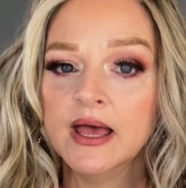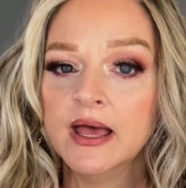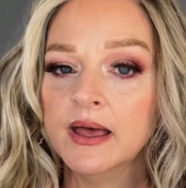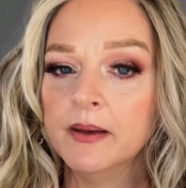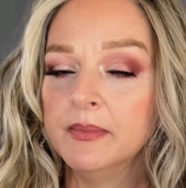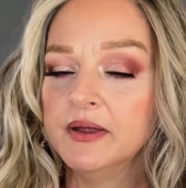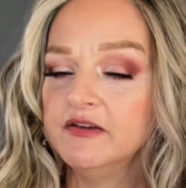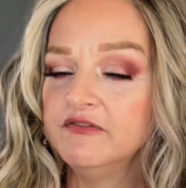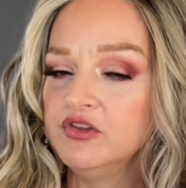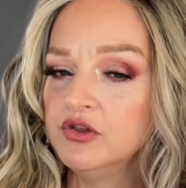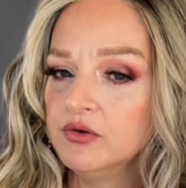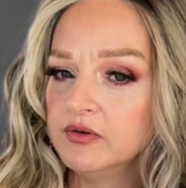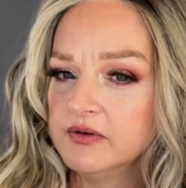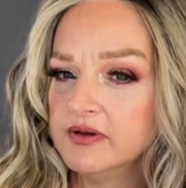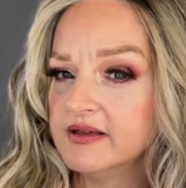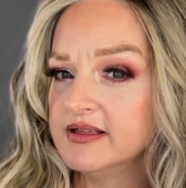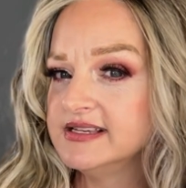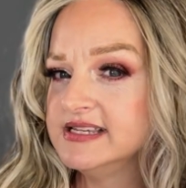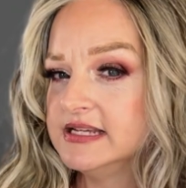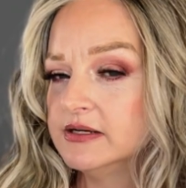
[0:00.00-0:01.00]
But if you
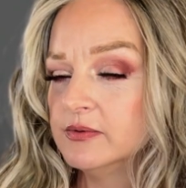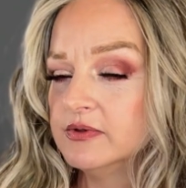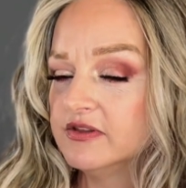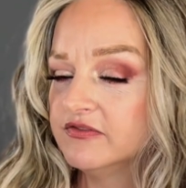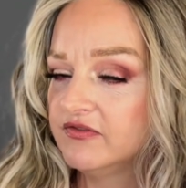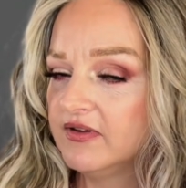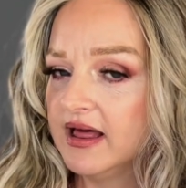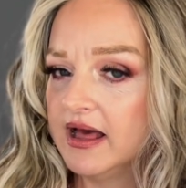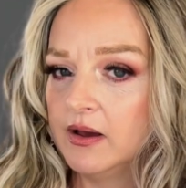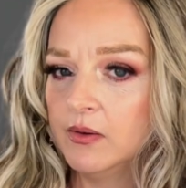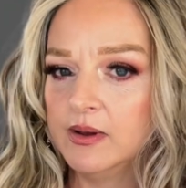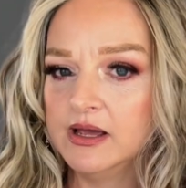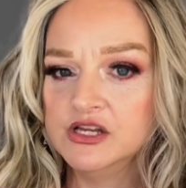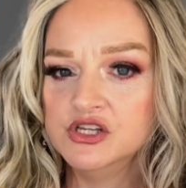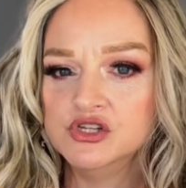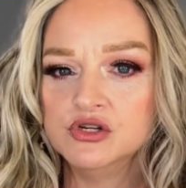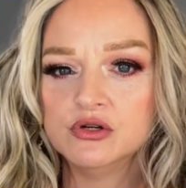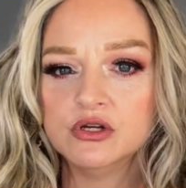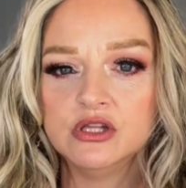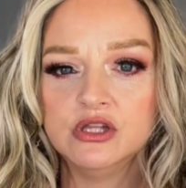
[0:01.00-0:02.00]
deal with the flyaways,
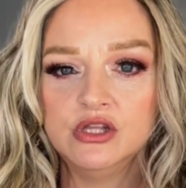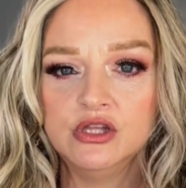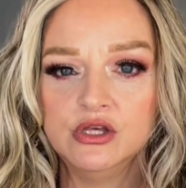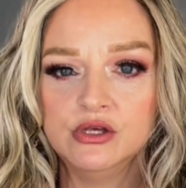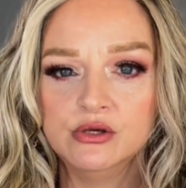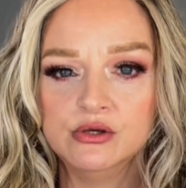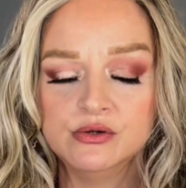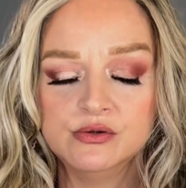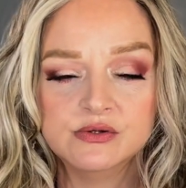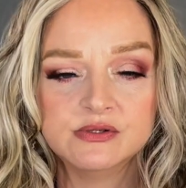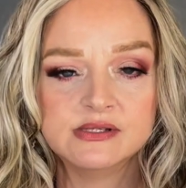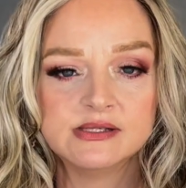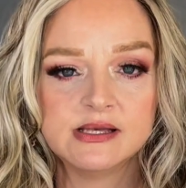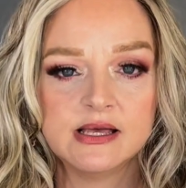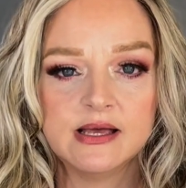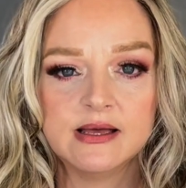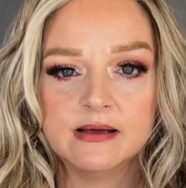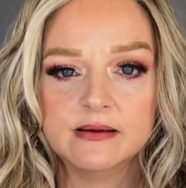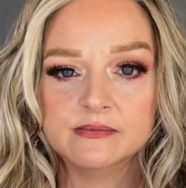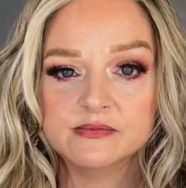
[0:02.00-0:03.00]
you can use
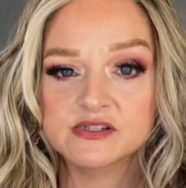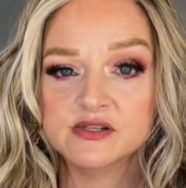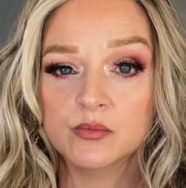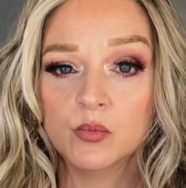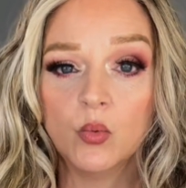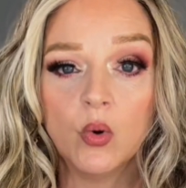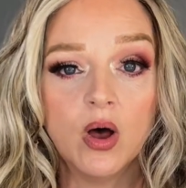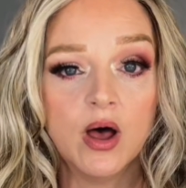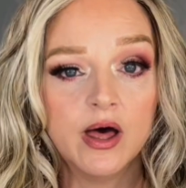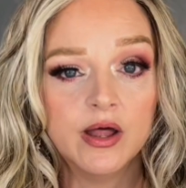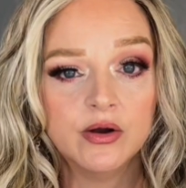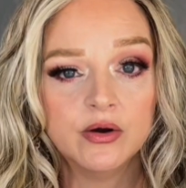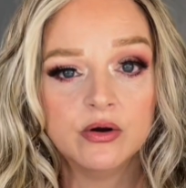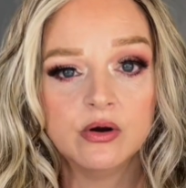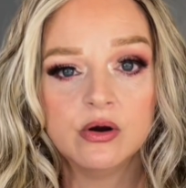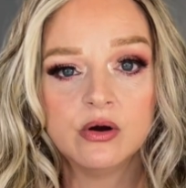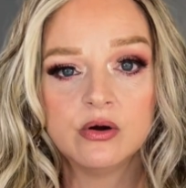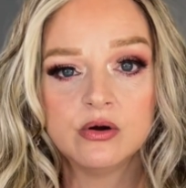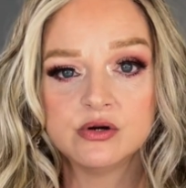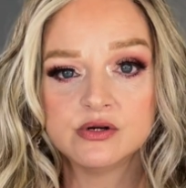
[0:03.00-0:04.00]
some
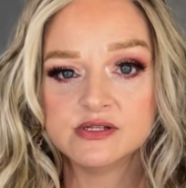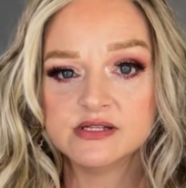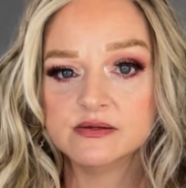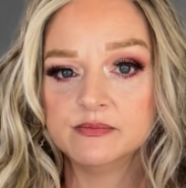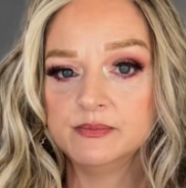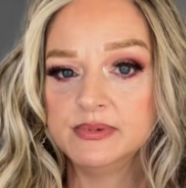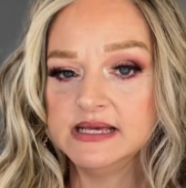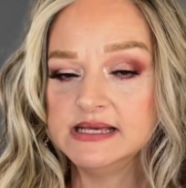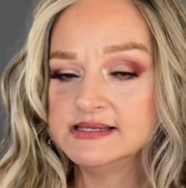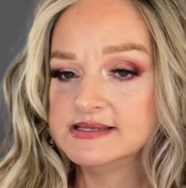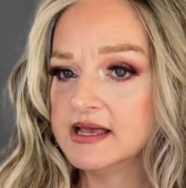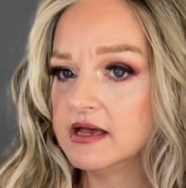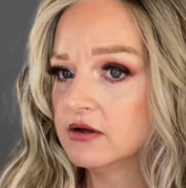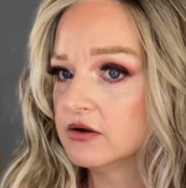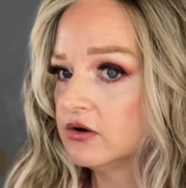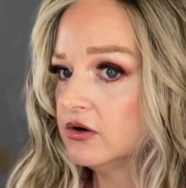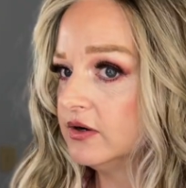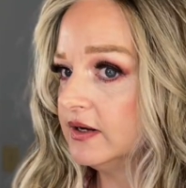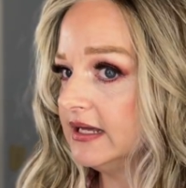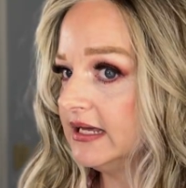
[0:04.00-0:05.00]
water or some peace out
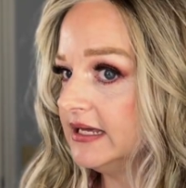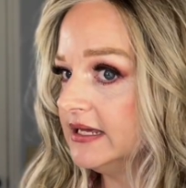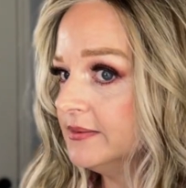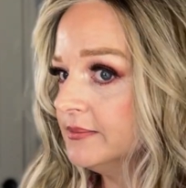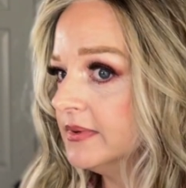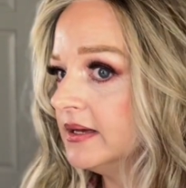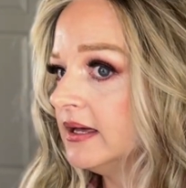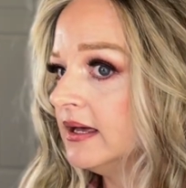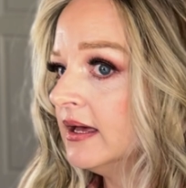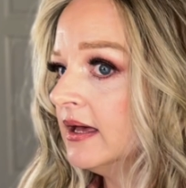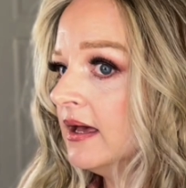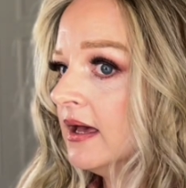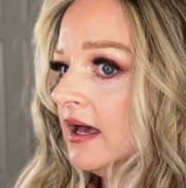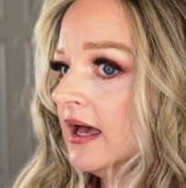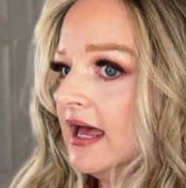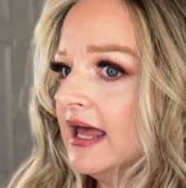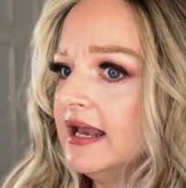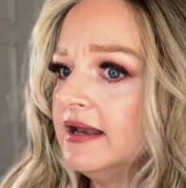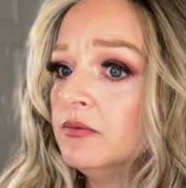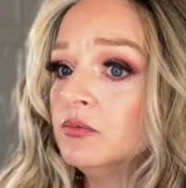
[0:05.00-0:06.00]
cream,
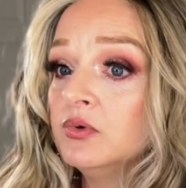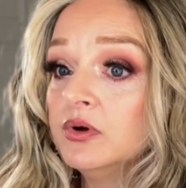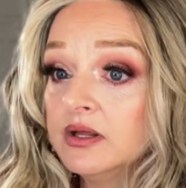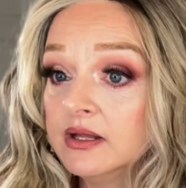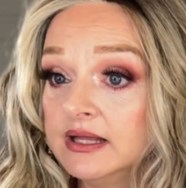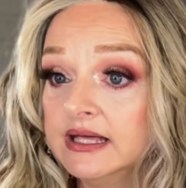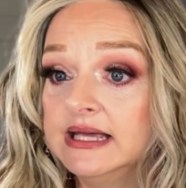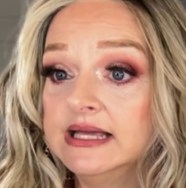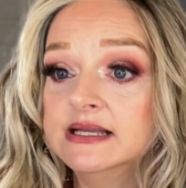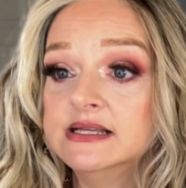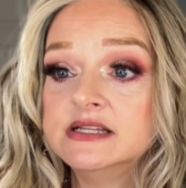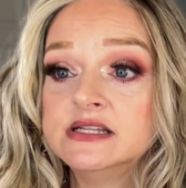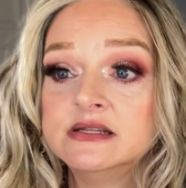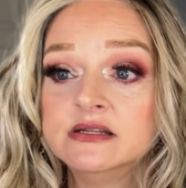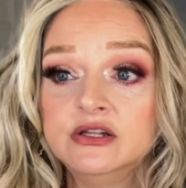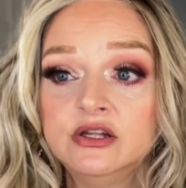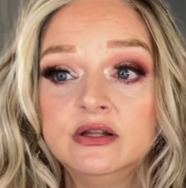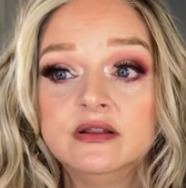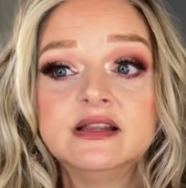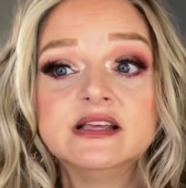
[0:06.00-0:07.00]
and really,
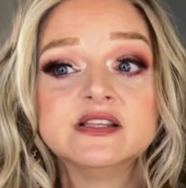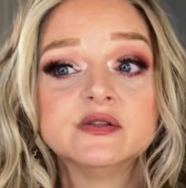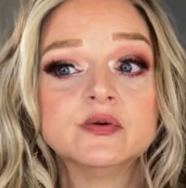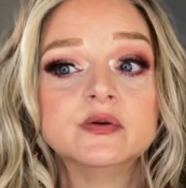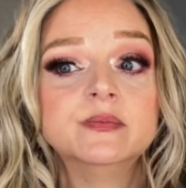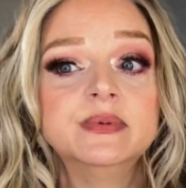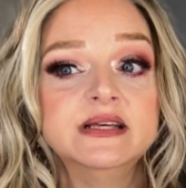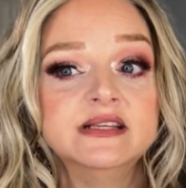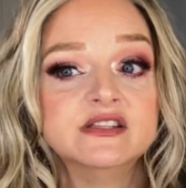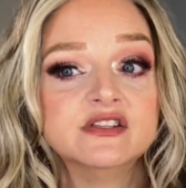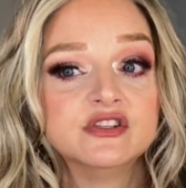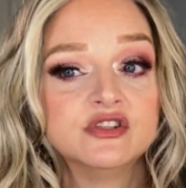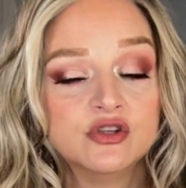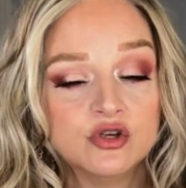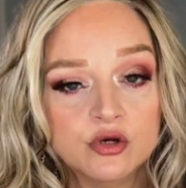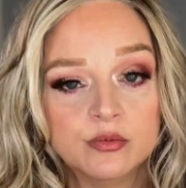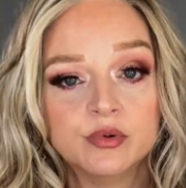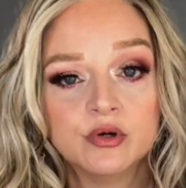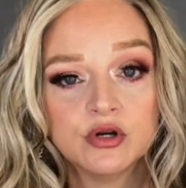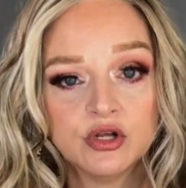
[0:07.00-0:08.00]
this would be
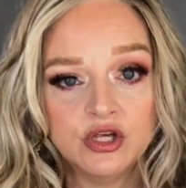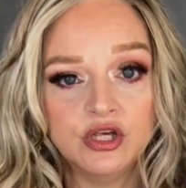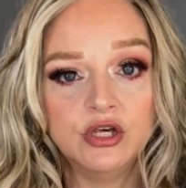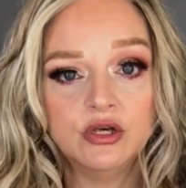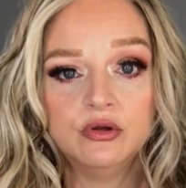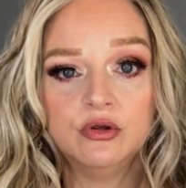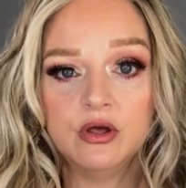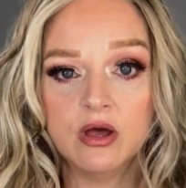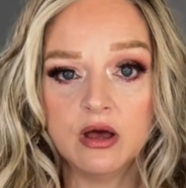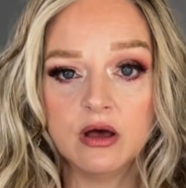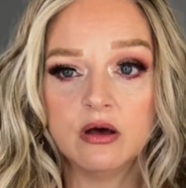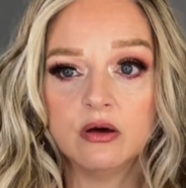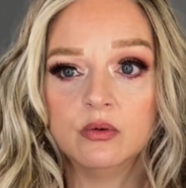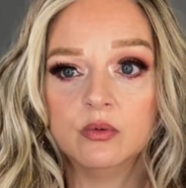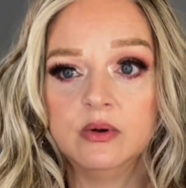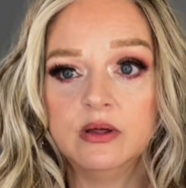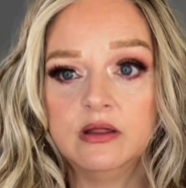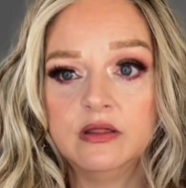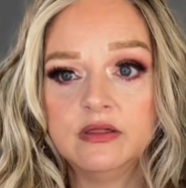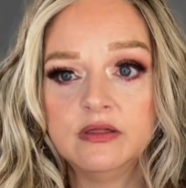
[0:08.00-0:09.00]
super cute, y'all,
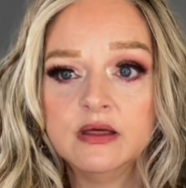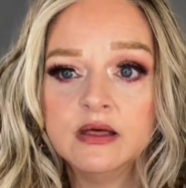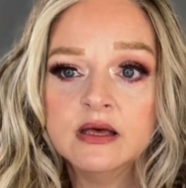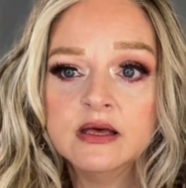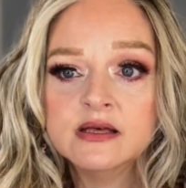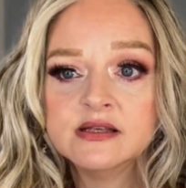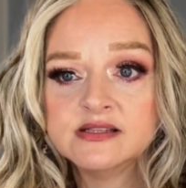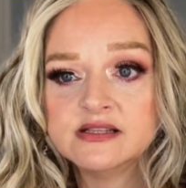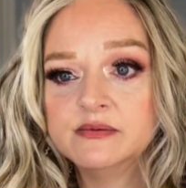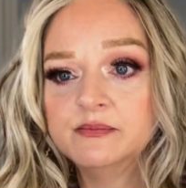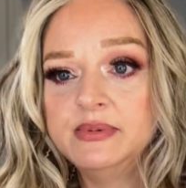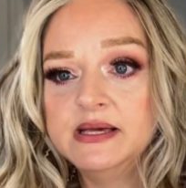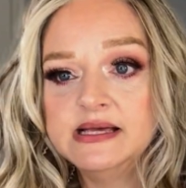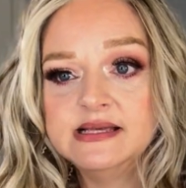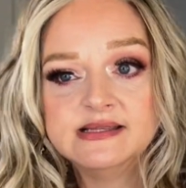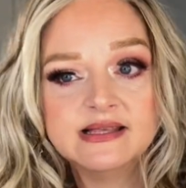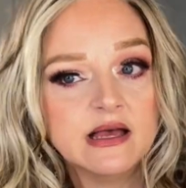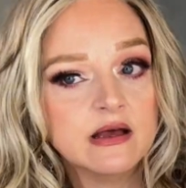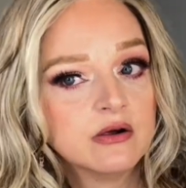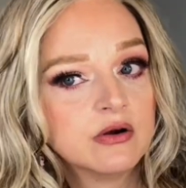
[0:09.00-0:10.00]
with some
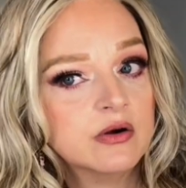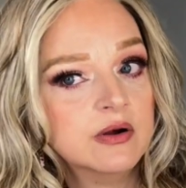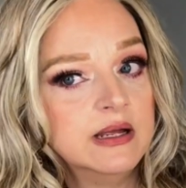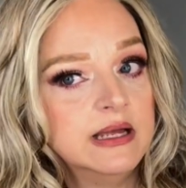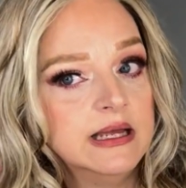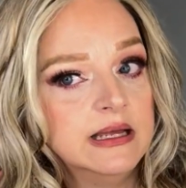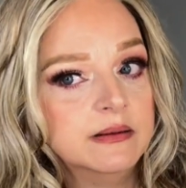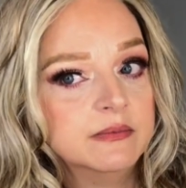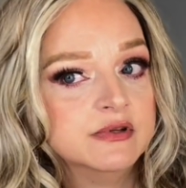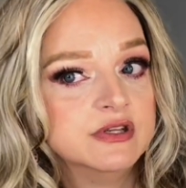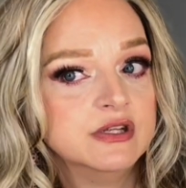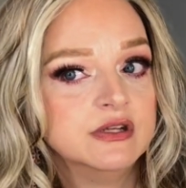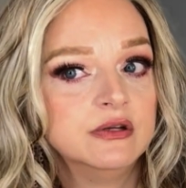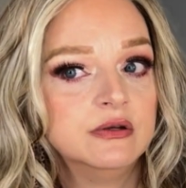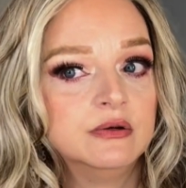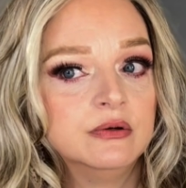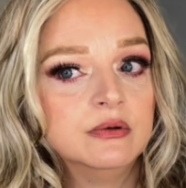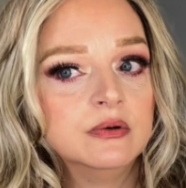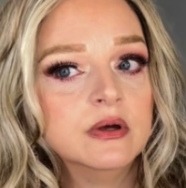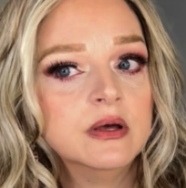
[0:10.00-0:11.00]
peace out cream
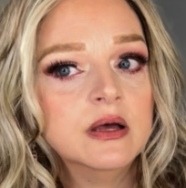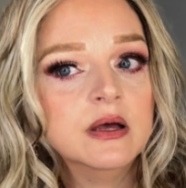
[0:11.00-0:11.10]
to